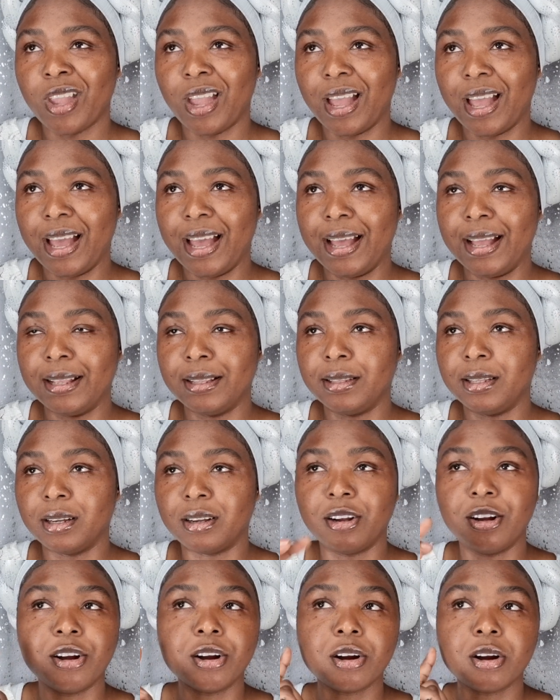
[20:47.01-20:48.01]
and the
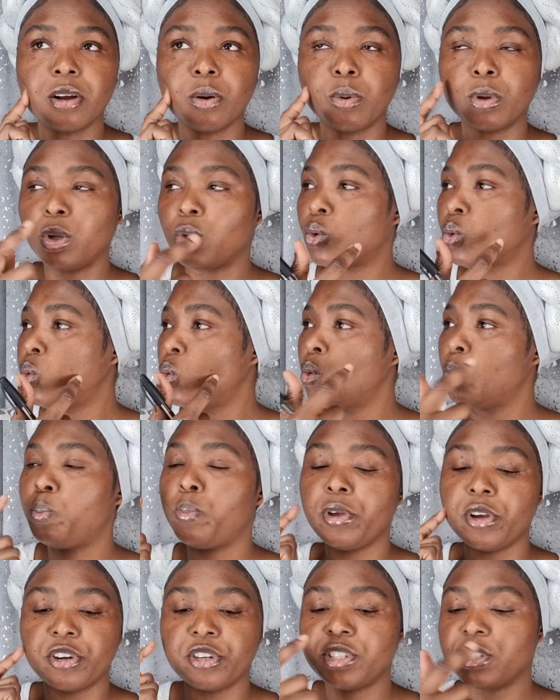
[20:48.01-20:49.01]
girl with the two
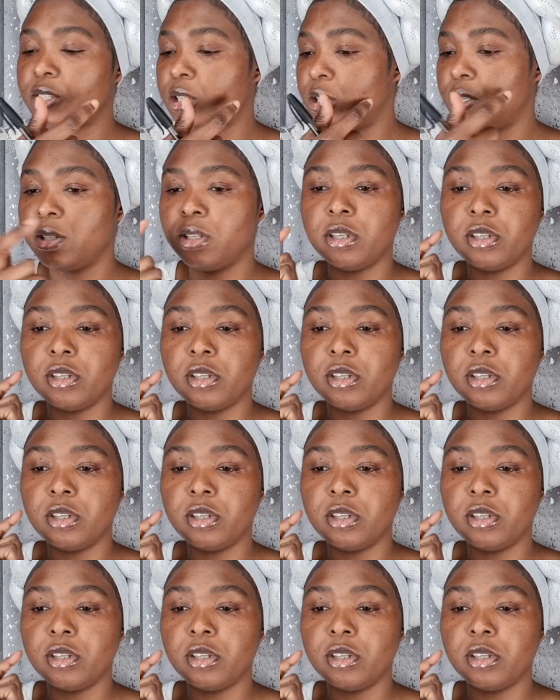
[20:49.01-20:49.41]
piercing